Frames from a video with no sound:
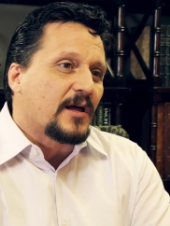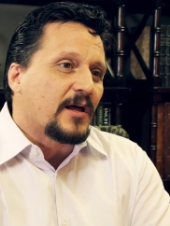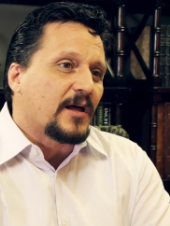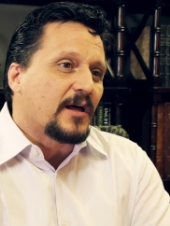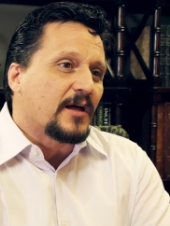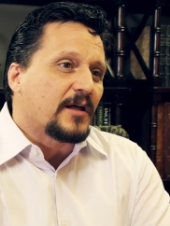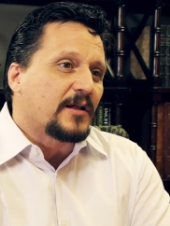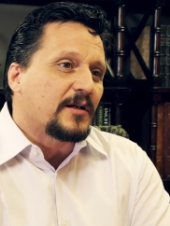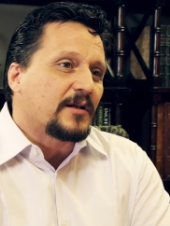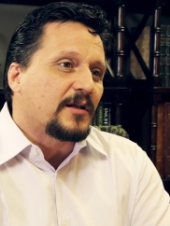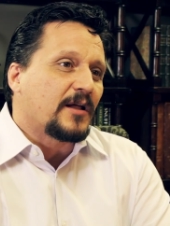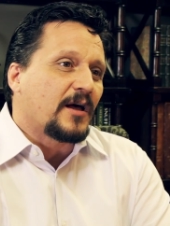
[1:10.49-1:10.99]

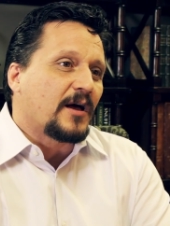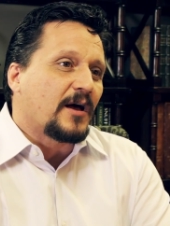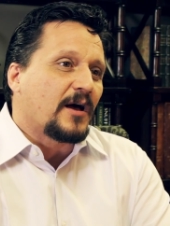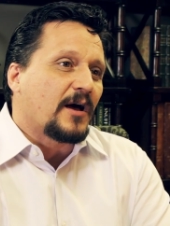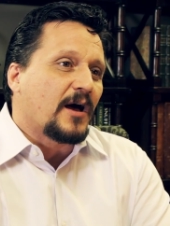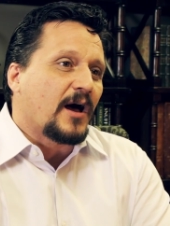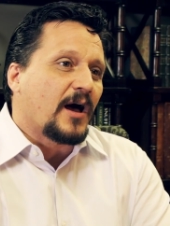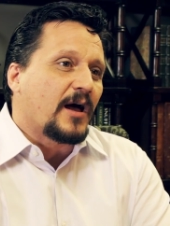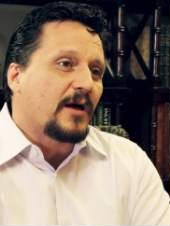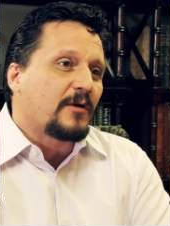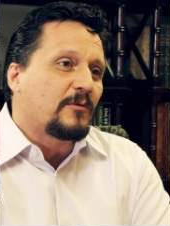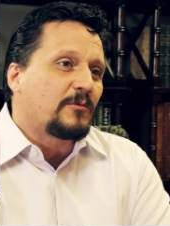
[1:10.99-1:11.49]
And uh,
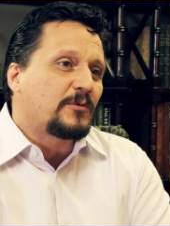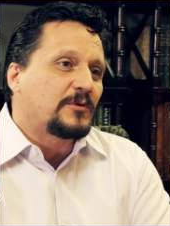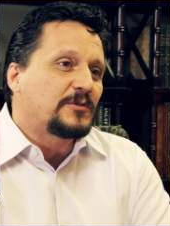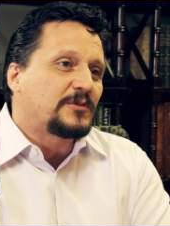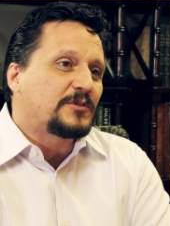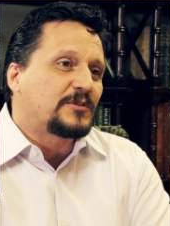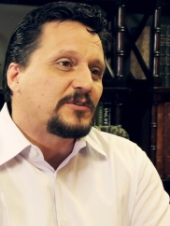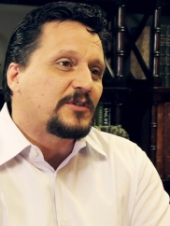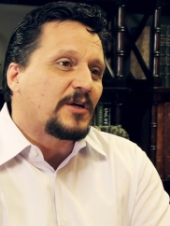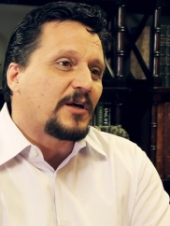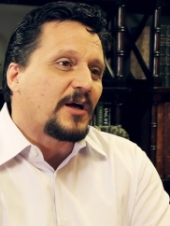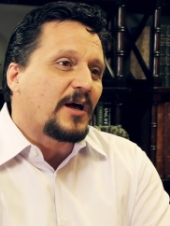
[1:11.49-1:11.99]
I
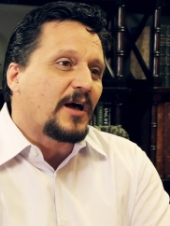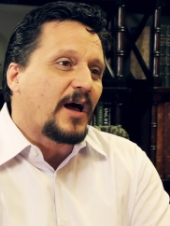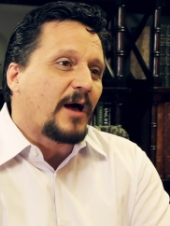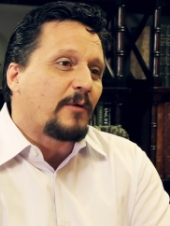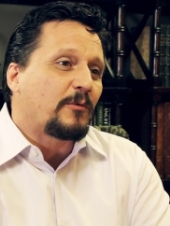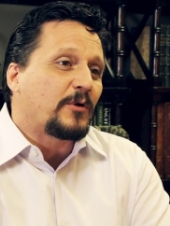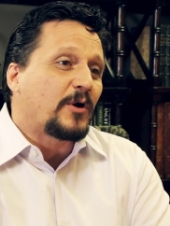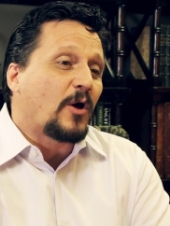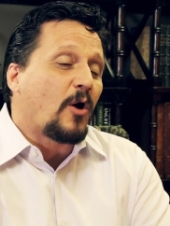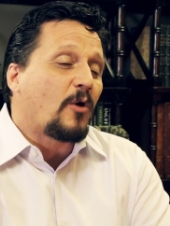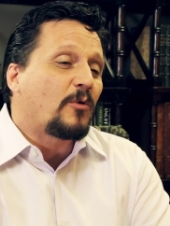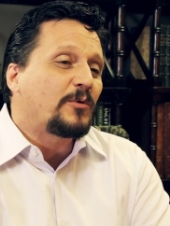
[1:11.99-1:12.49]
was, uh, I
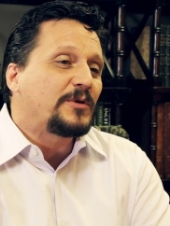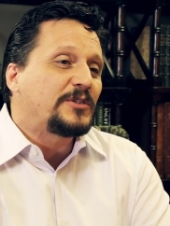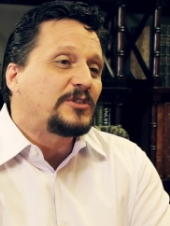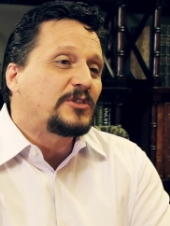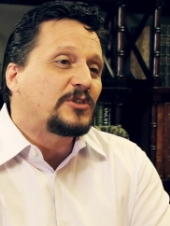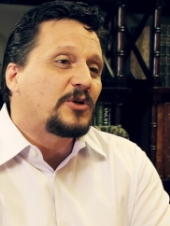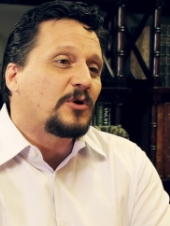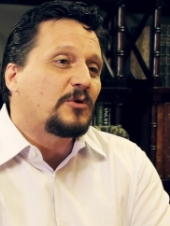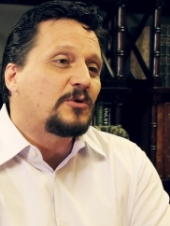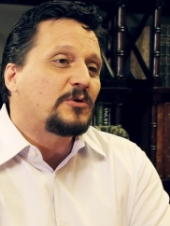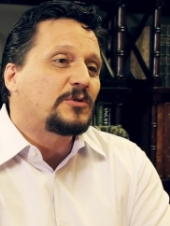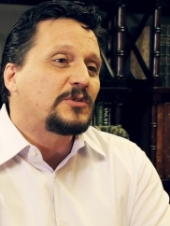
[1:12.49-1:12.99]
would always
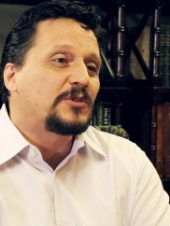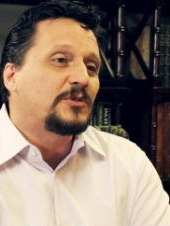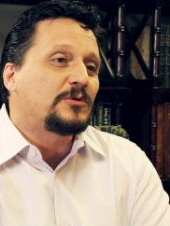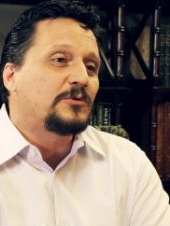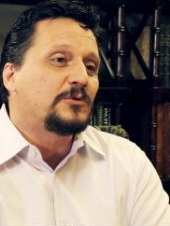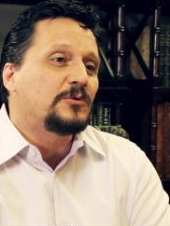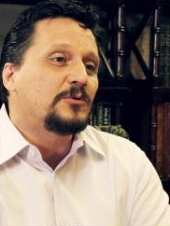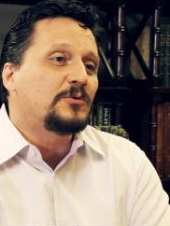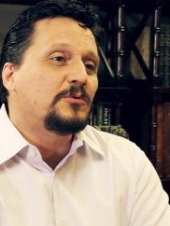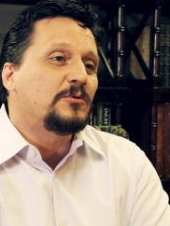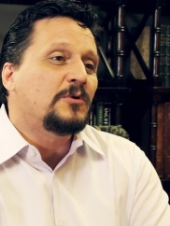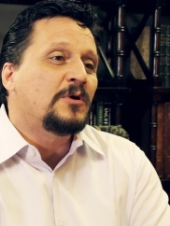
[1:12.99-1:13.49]
go
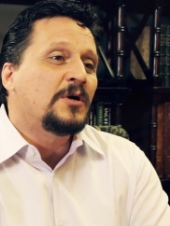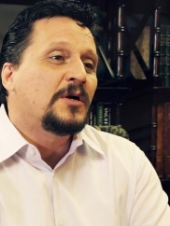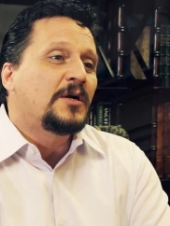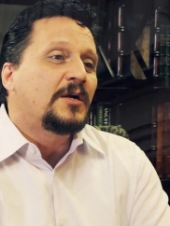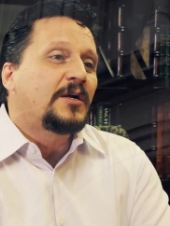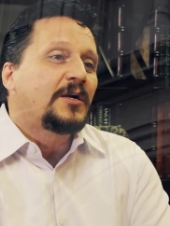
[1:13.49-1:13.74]
to